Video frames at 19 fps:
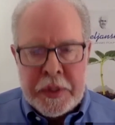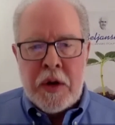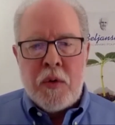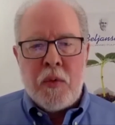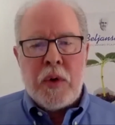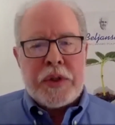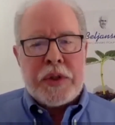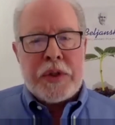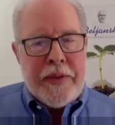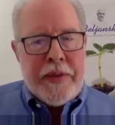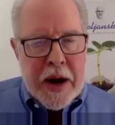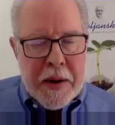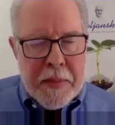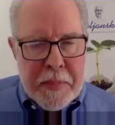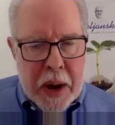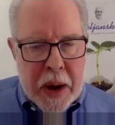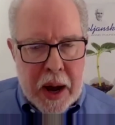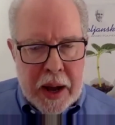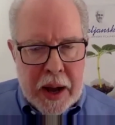which can
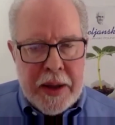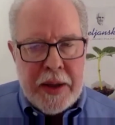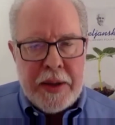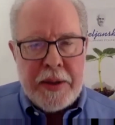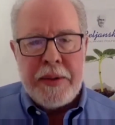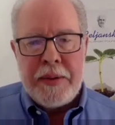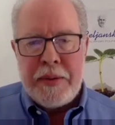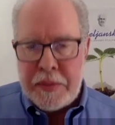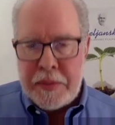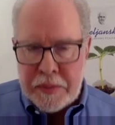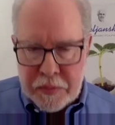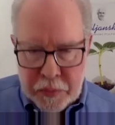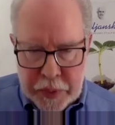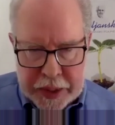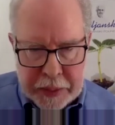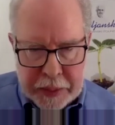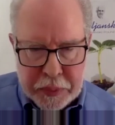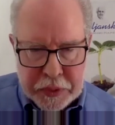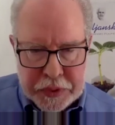thereby, we
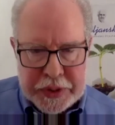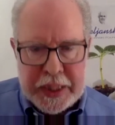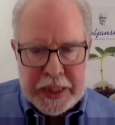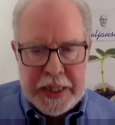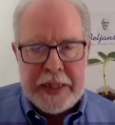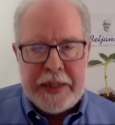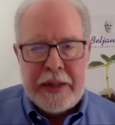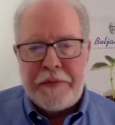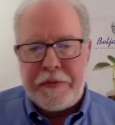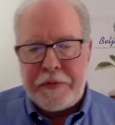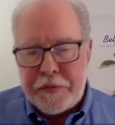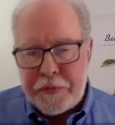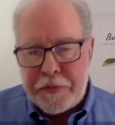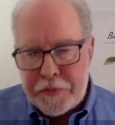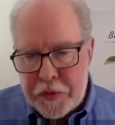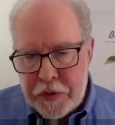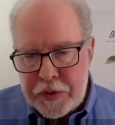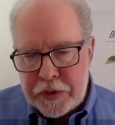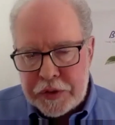can proceed in
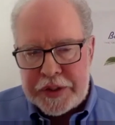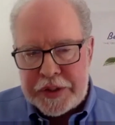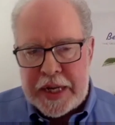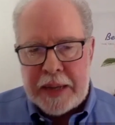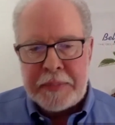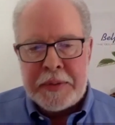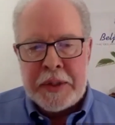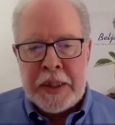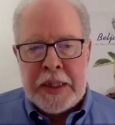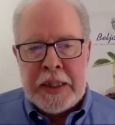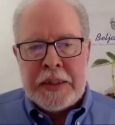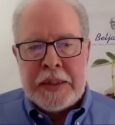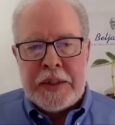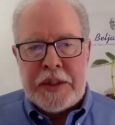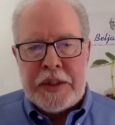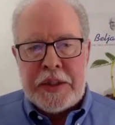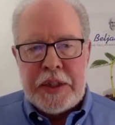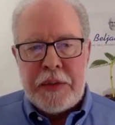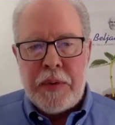further steps
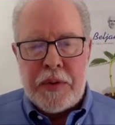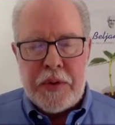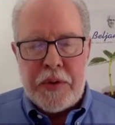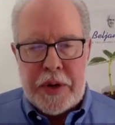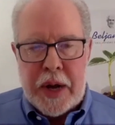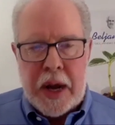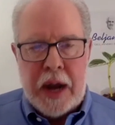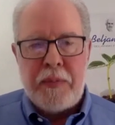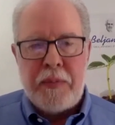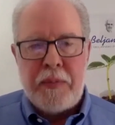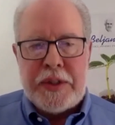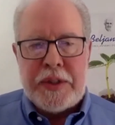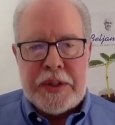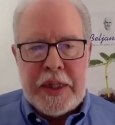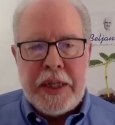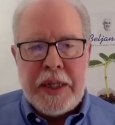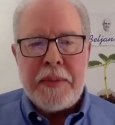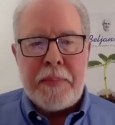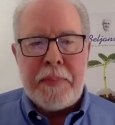to see whether or not we
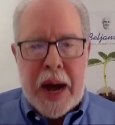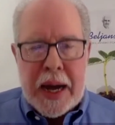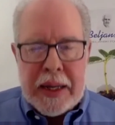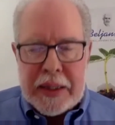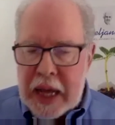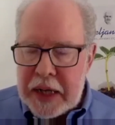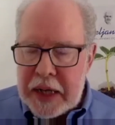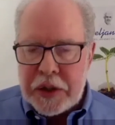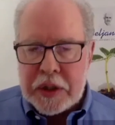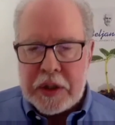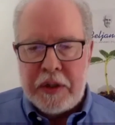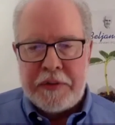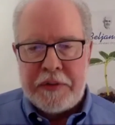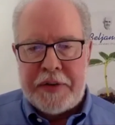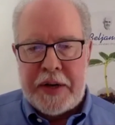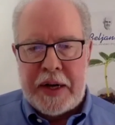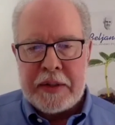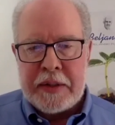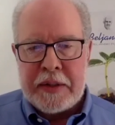see the biological
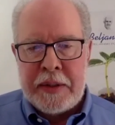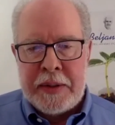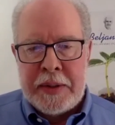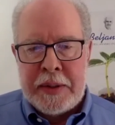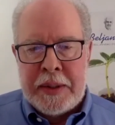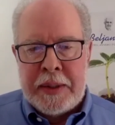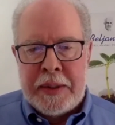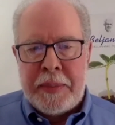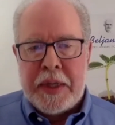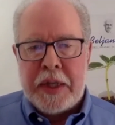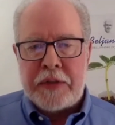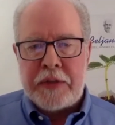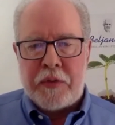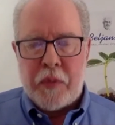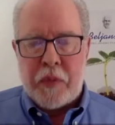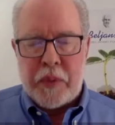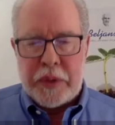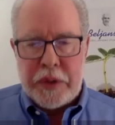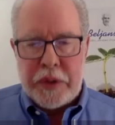effect. Because if
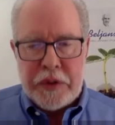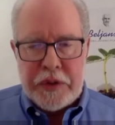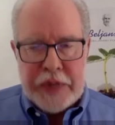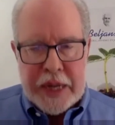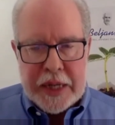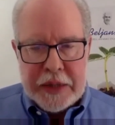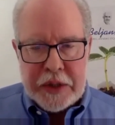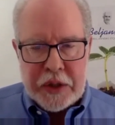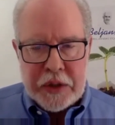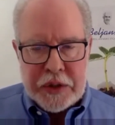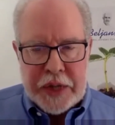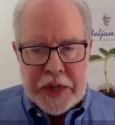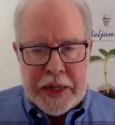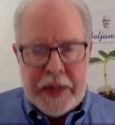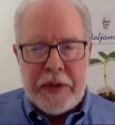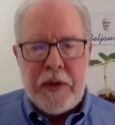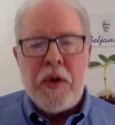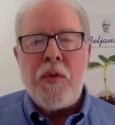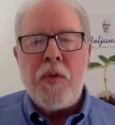we're reducing
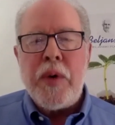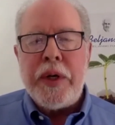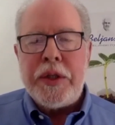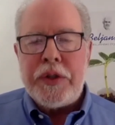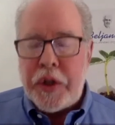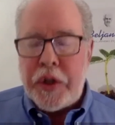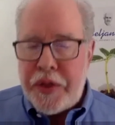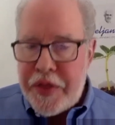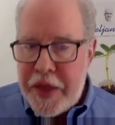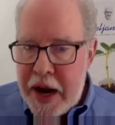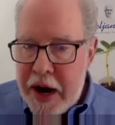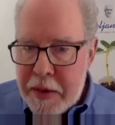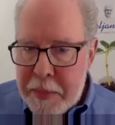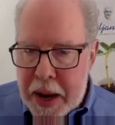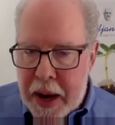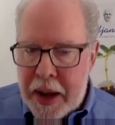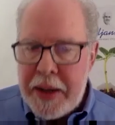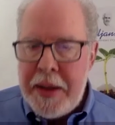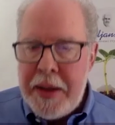angiogenin, we should
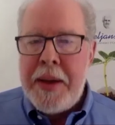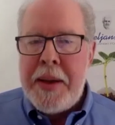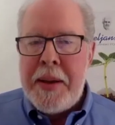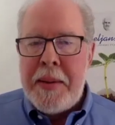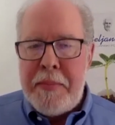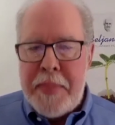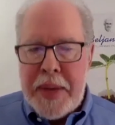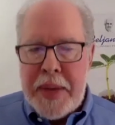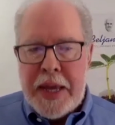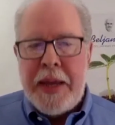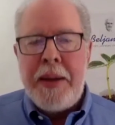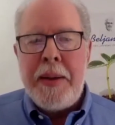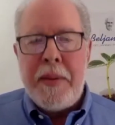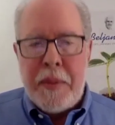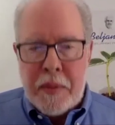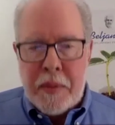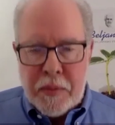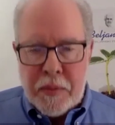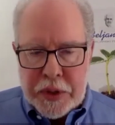thereby be
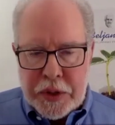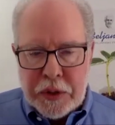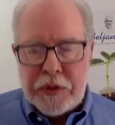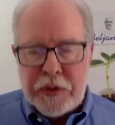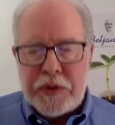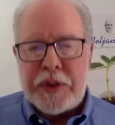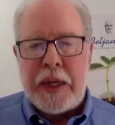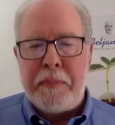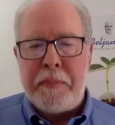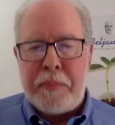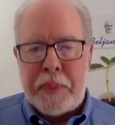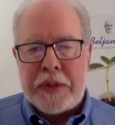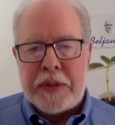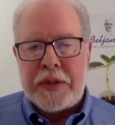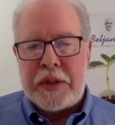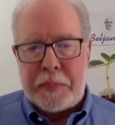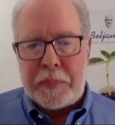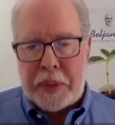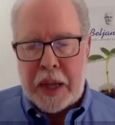reducing blood
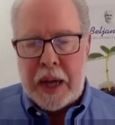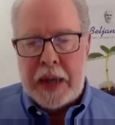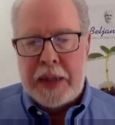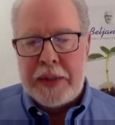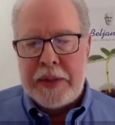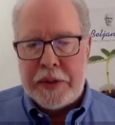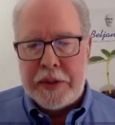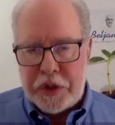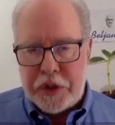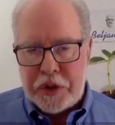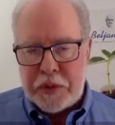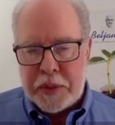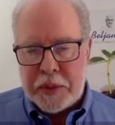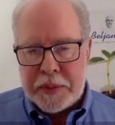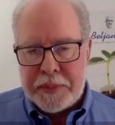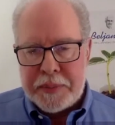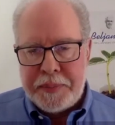supply to the tumor.